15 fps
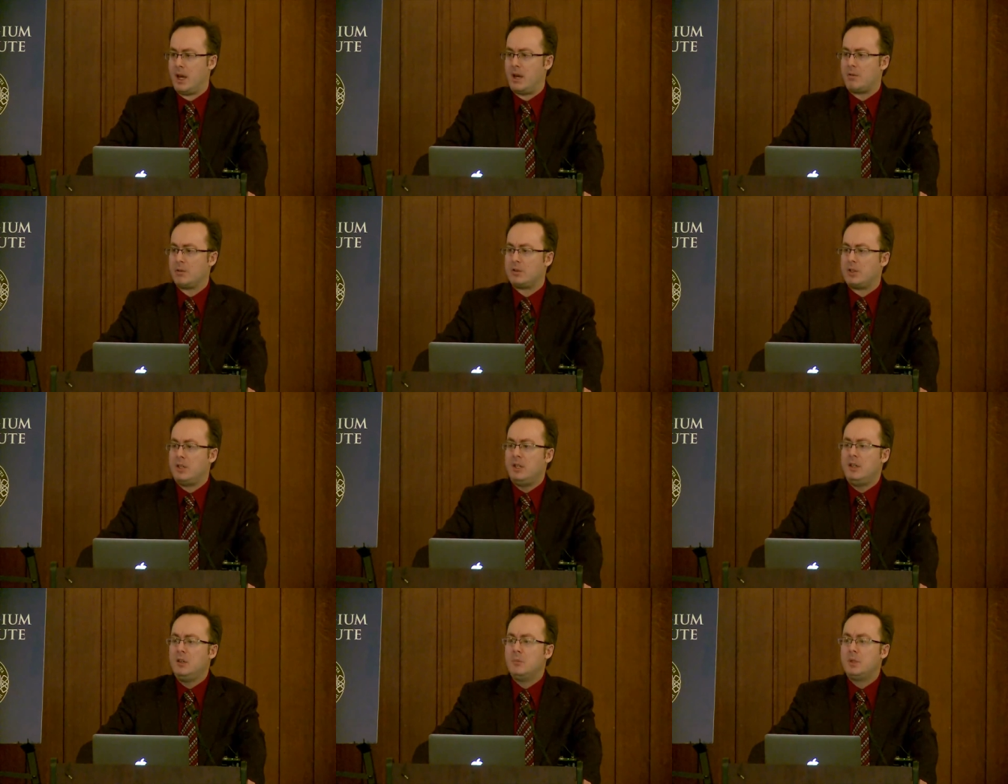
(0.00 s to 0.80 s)
A
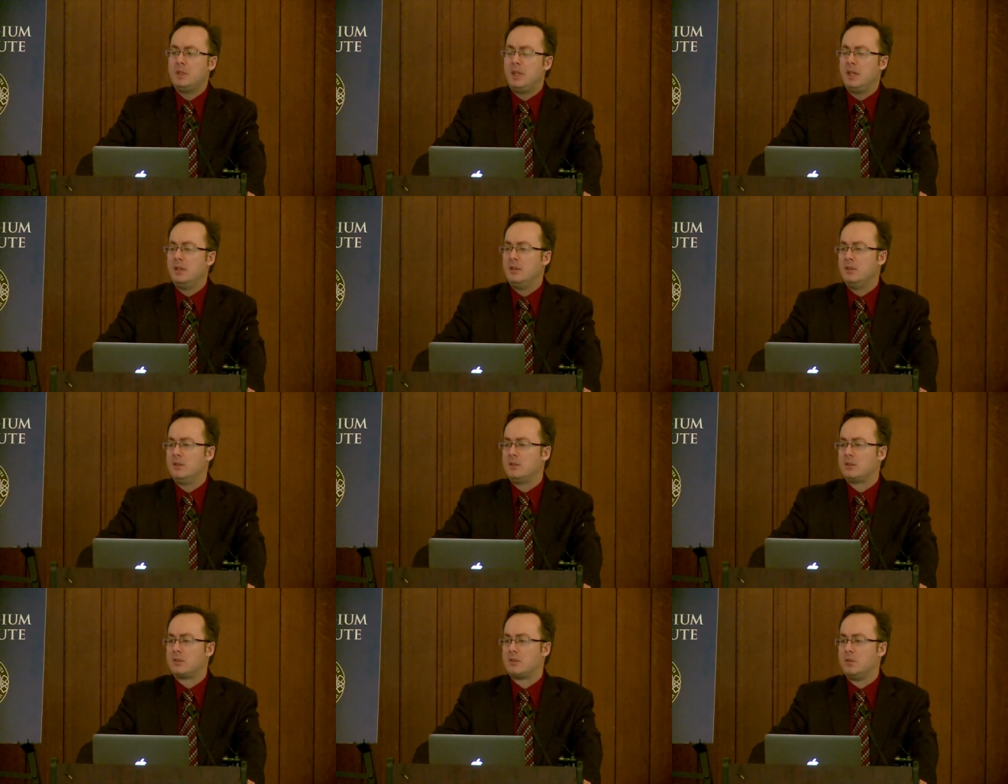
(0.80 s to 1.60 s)
routine that
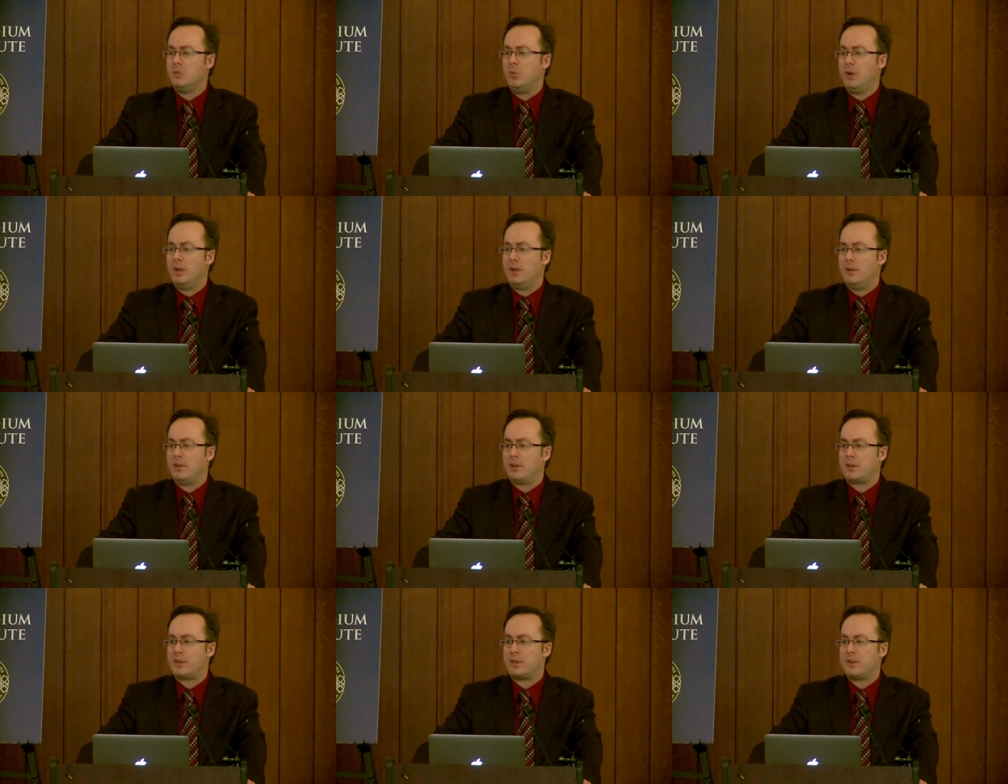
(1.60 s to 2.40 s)
begins
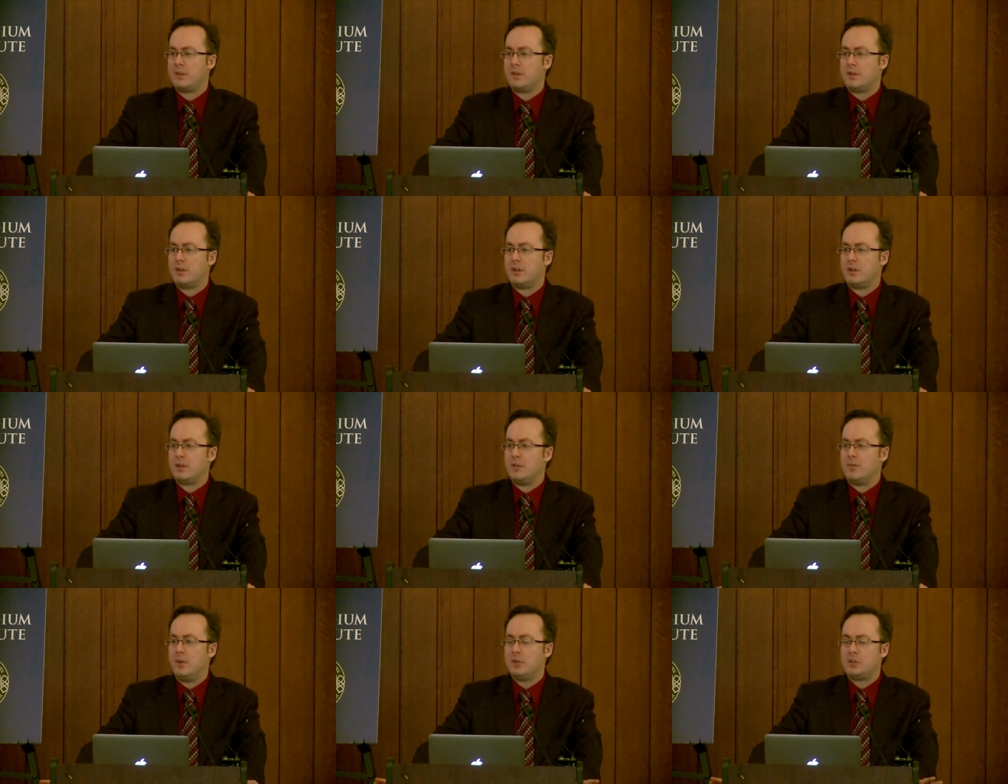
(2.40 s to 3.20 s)
with
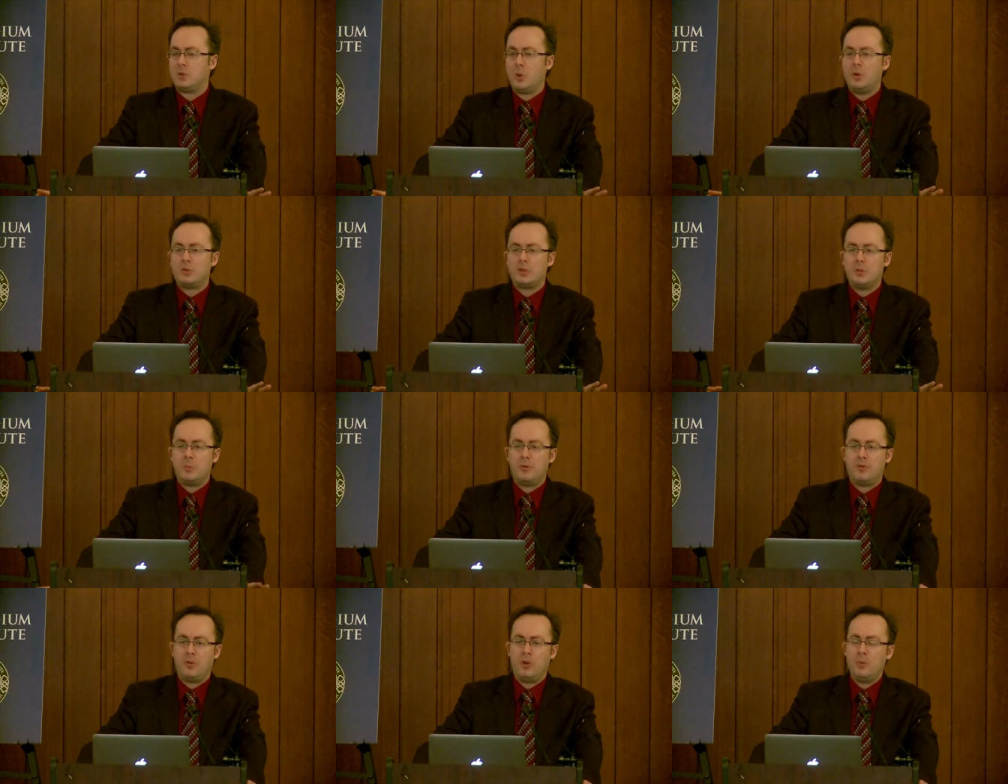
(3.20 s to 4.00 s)
a virtuoso
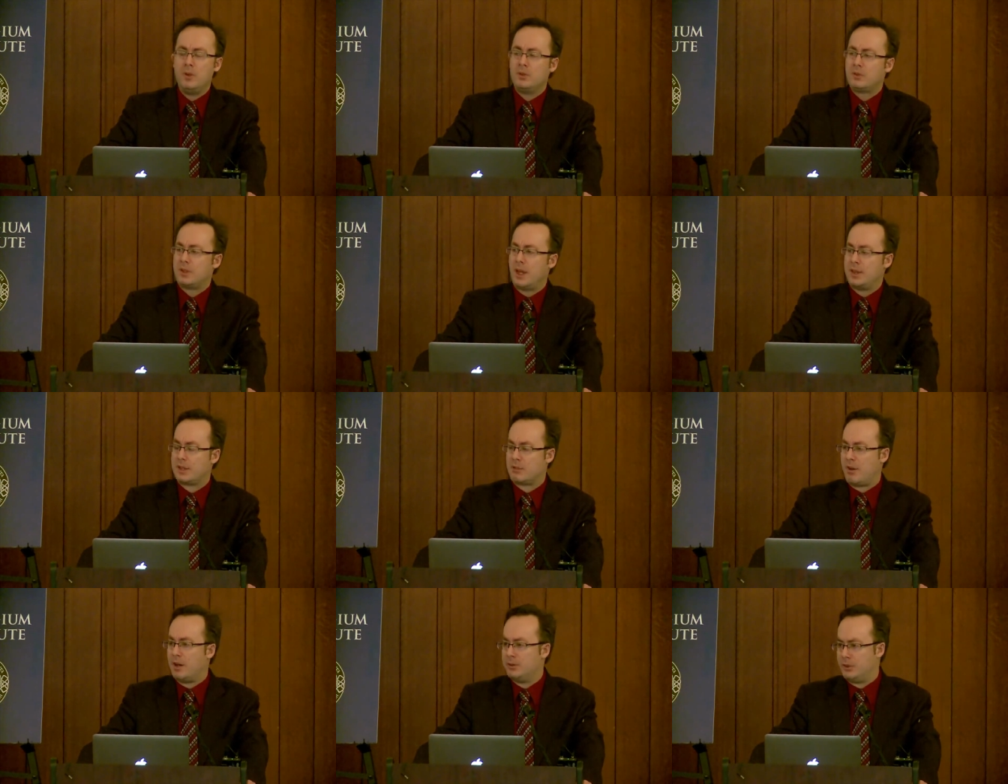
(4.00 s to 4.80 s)
performance at the
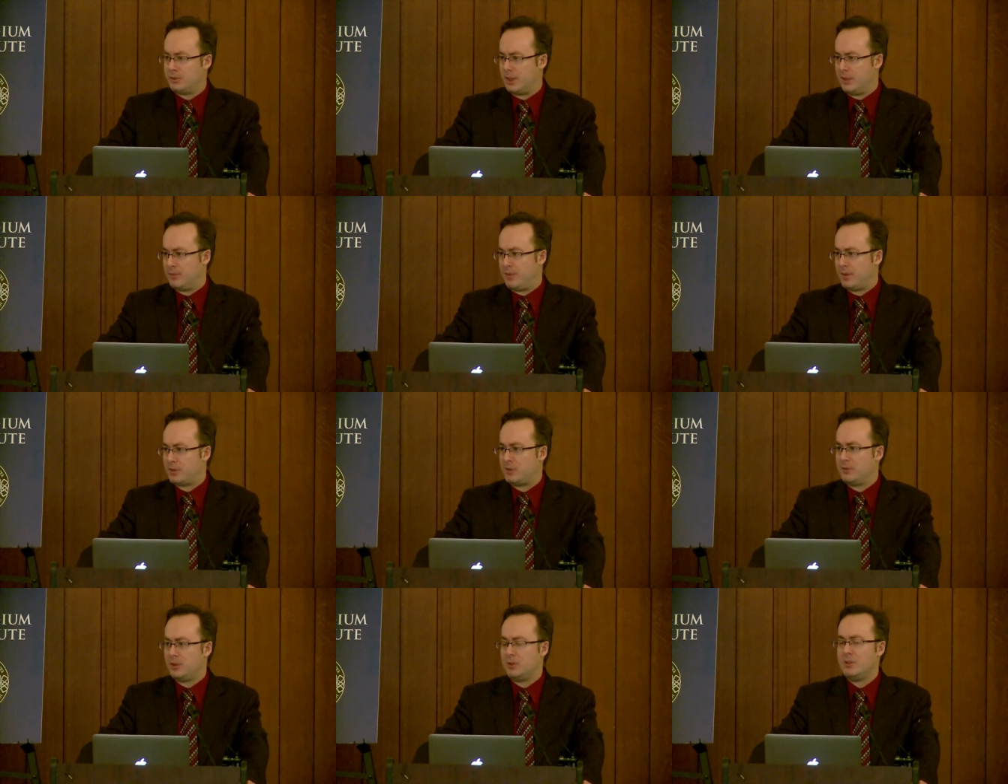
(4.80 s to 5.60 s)
Groundhog Day
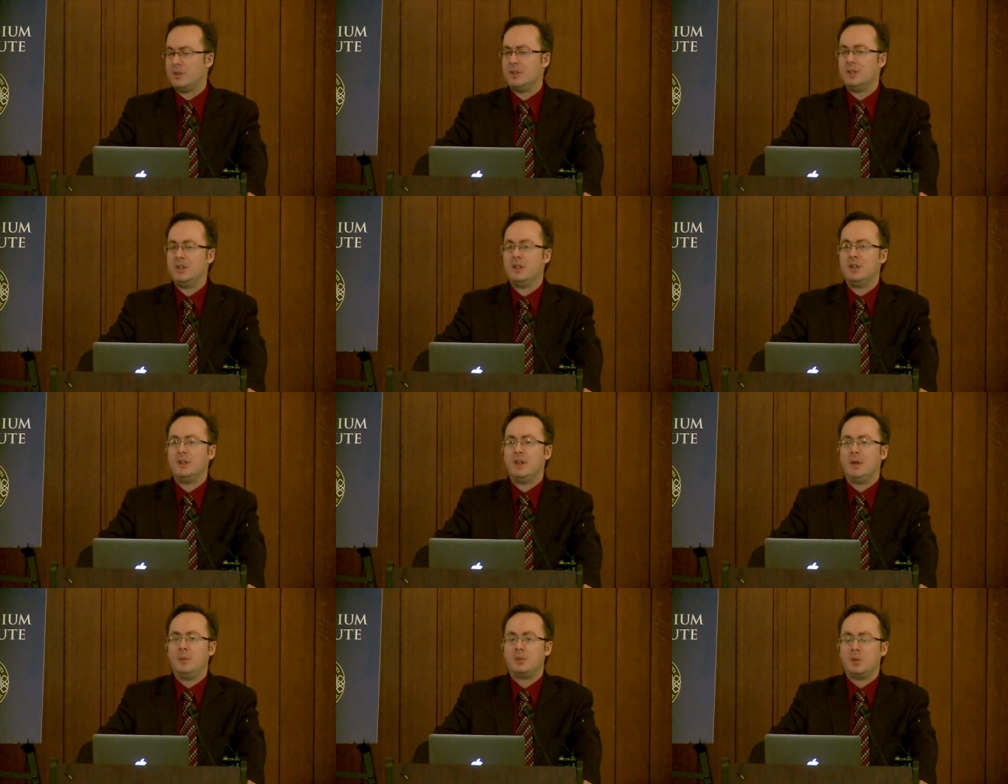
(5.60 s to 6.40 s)
Festival
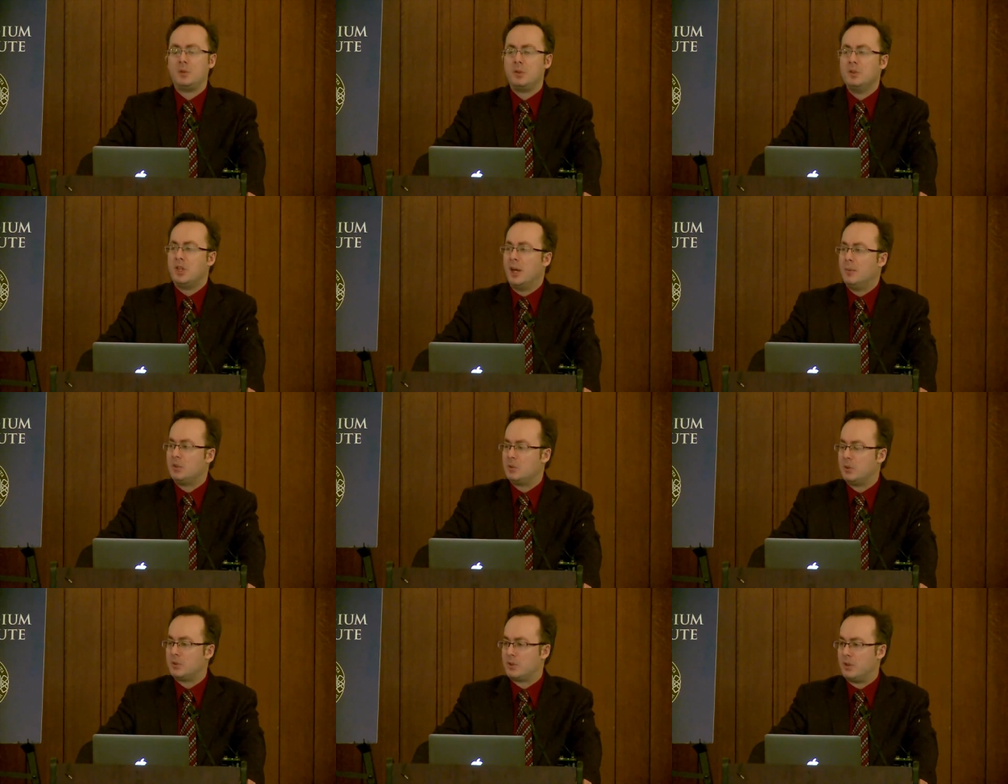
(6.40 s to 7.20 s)
he was so
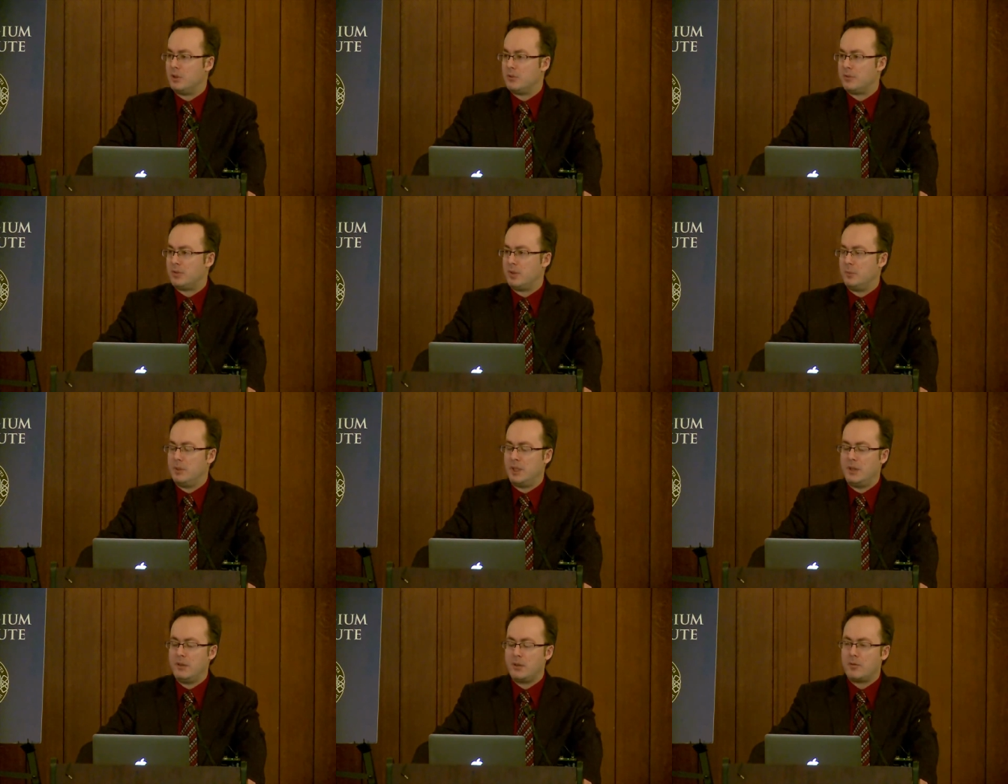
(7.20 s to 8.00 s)
contemptuous of at the
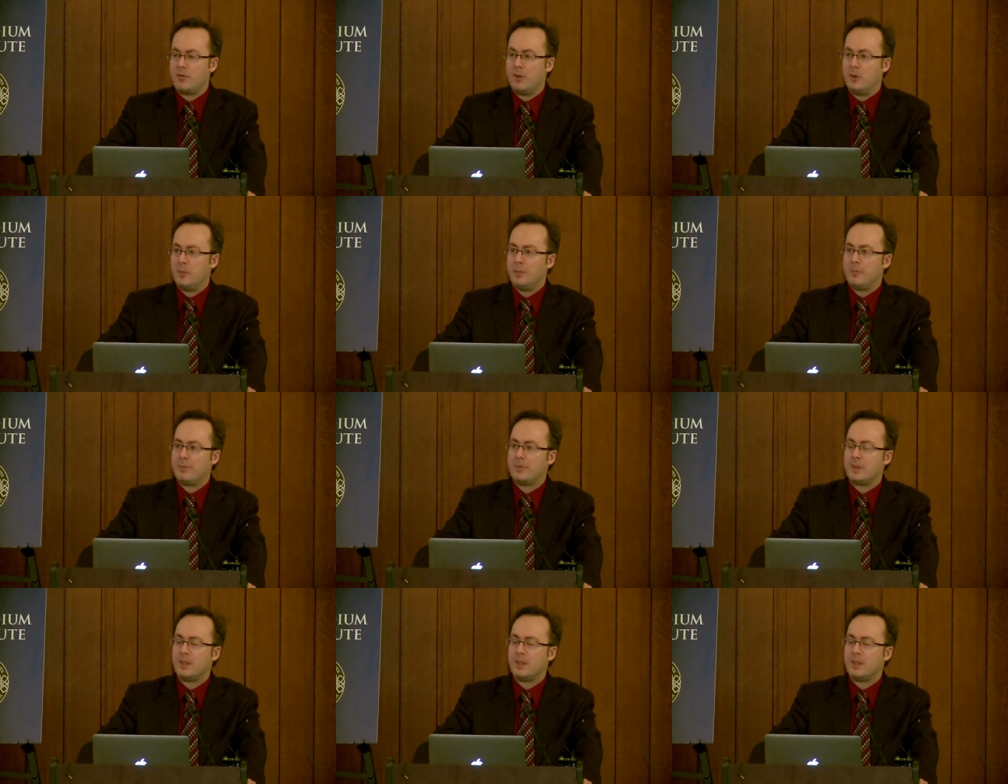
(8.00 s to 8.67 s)
beginning of the film,